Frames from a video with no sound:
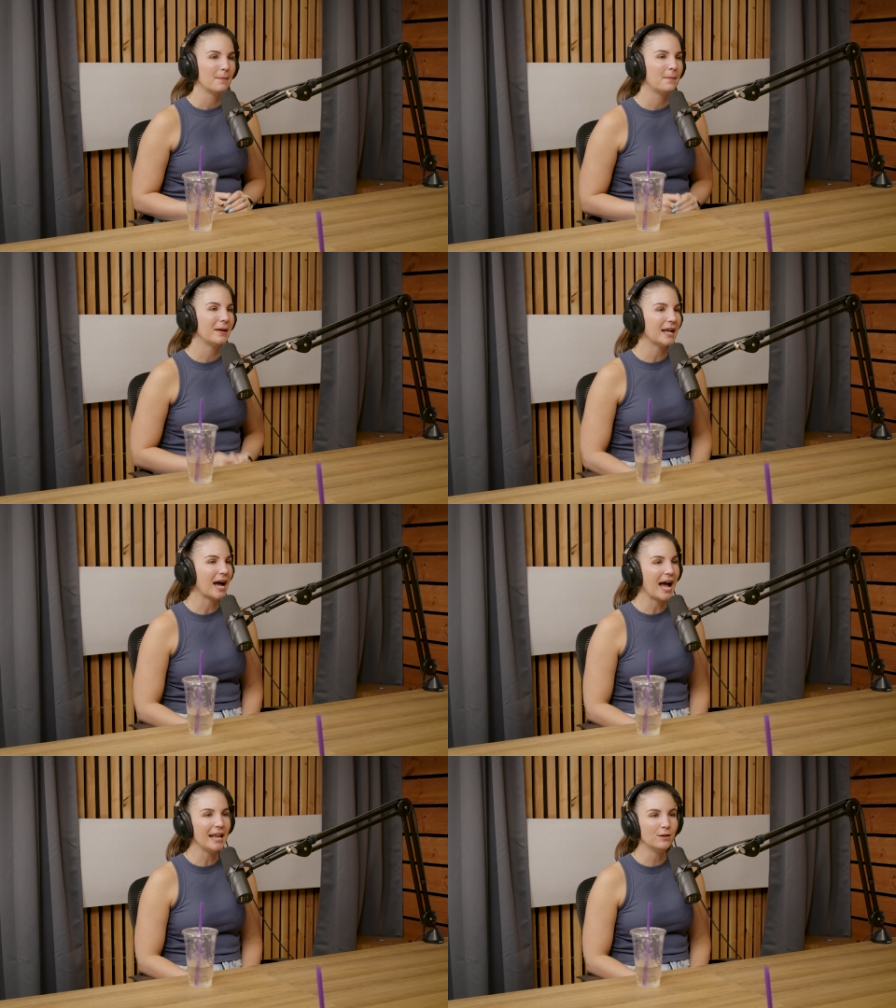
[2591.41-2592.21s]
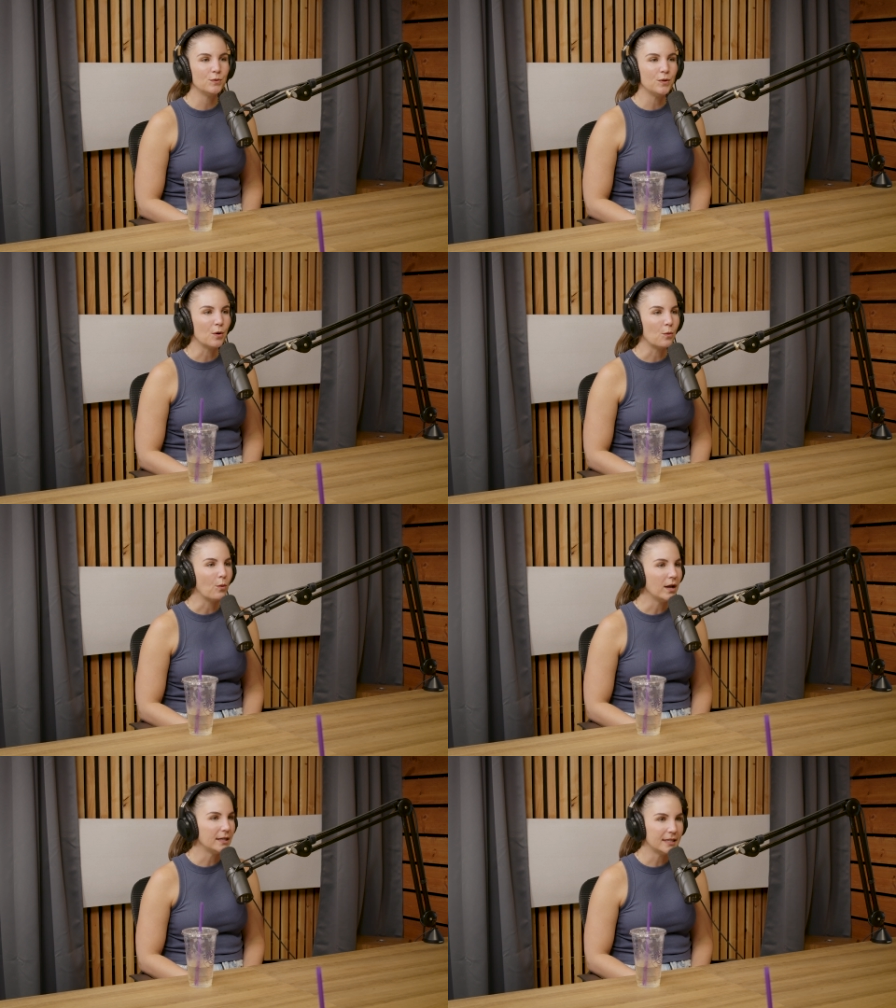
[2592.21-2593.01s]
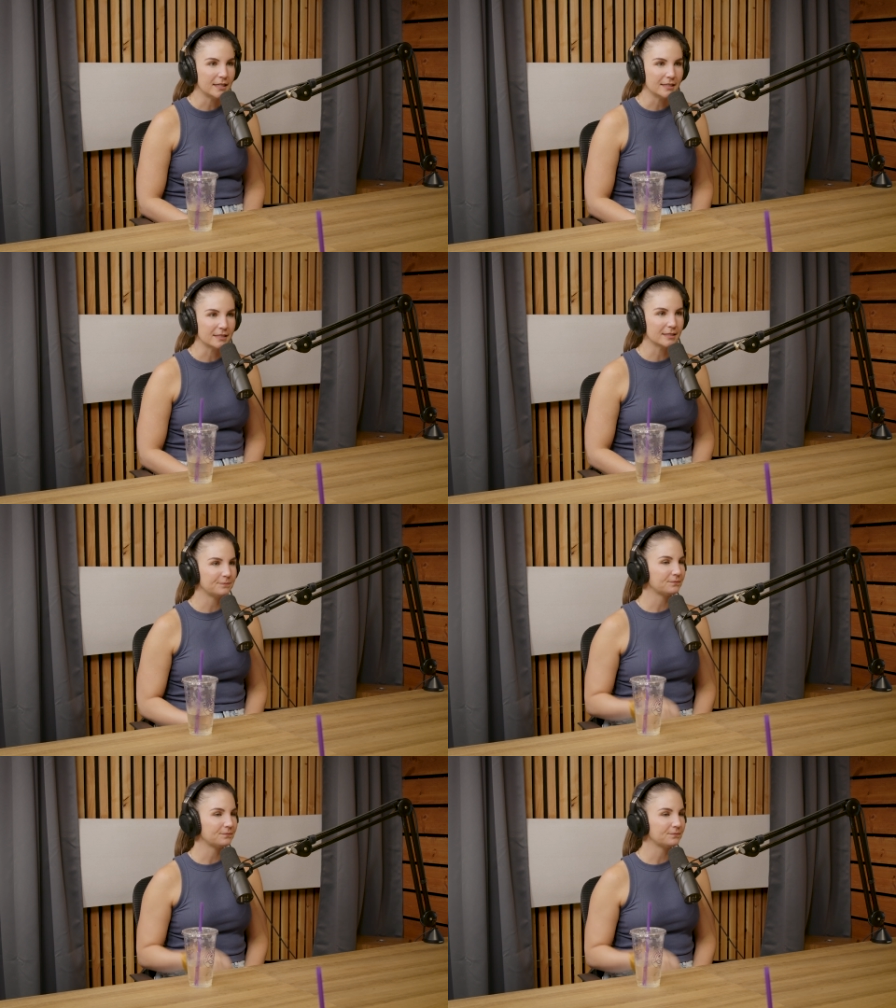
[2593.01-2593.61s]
But I don't know what it is.